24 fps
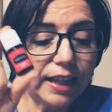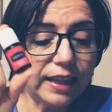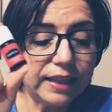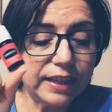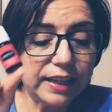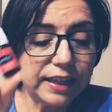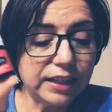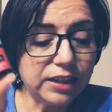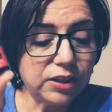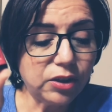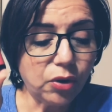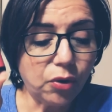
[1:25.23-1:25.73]

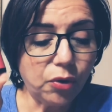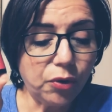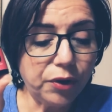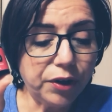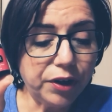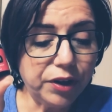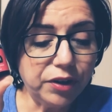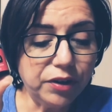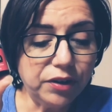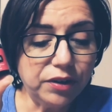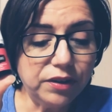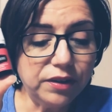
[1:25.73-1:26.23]
This
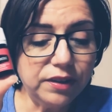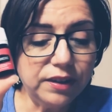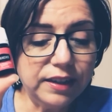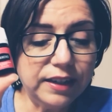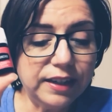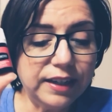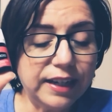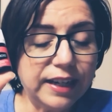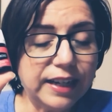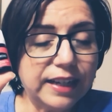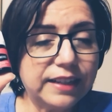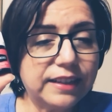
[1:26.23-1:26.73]
oil
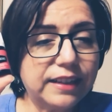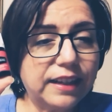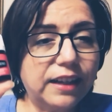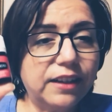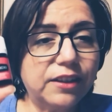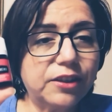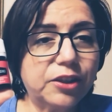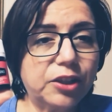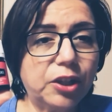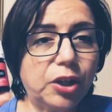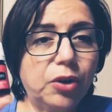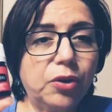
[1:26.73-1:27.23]
is
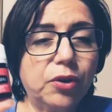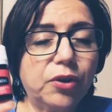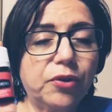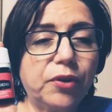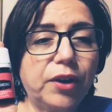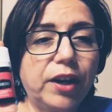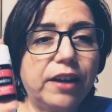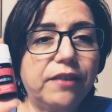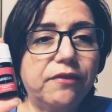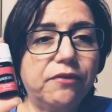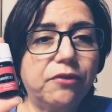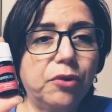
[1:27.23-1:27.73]
also
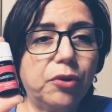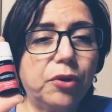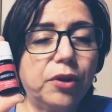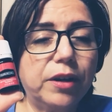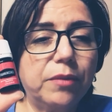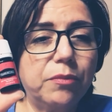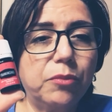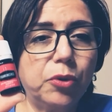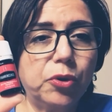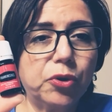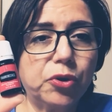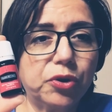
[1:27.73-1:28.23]
great for
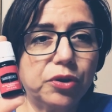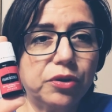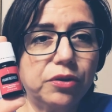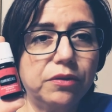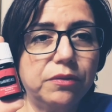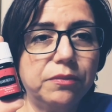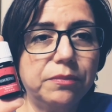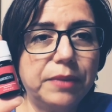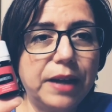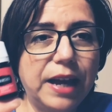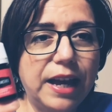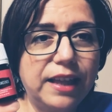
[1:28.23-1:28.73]

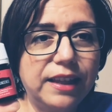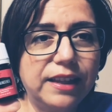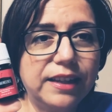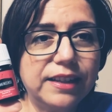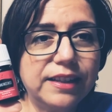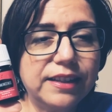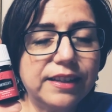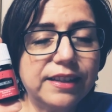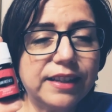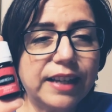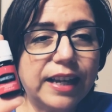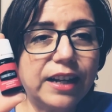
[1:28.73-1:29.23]
emotional
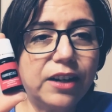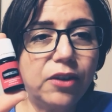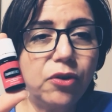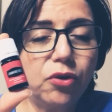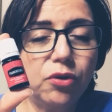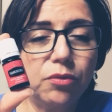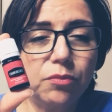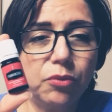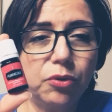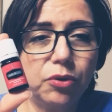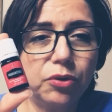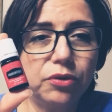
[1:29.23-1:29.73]
balance and
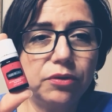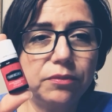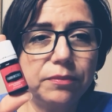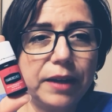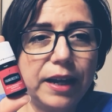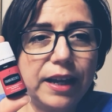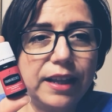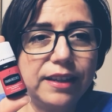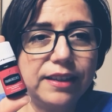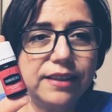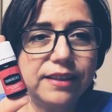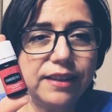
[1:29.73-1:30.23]
hormonal
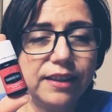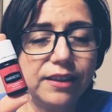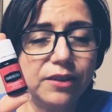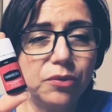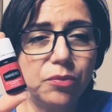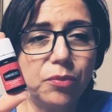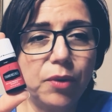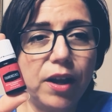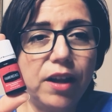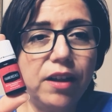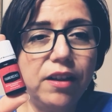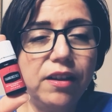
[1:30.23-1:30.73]
balance as
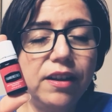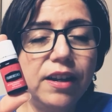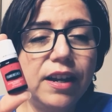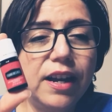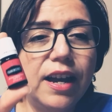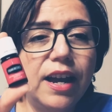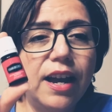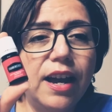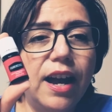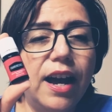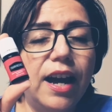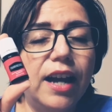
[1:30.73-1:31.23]
well,
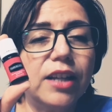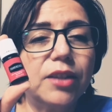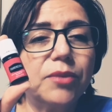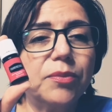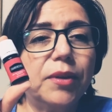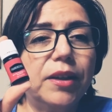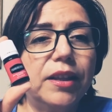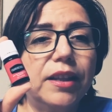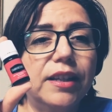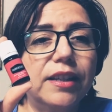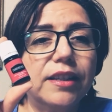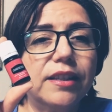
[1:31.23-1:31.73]
as
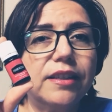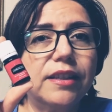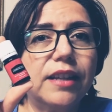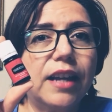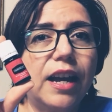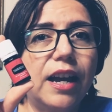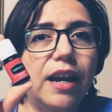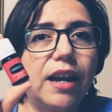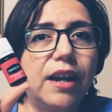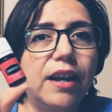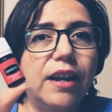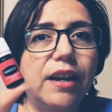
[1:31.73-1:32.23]
well as
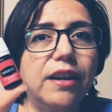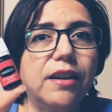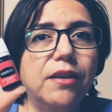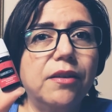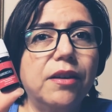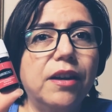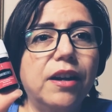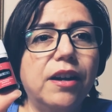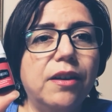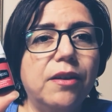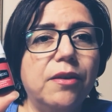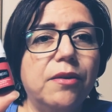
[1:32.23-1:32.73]
uh,
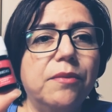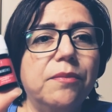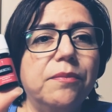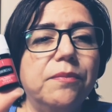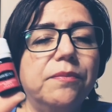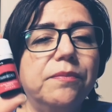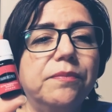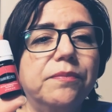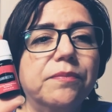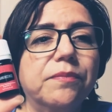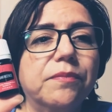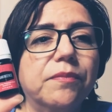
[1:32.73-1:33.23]
um,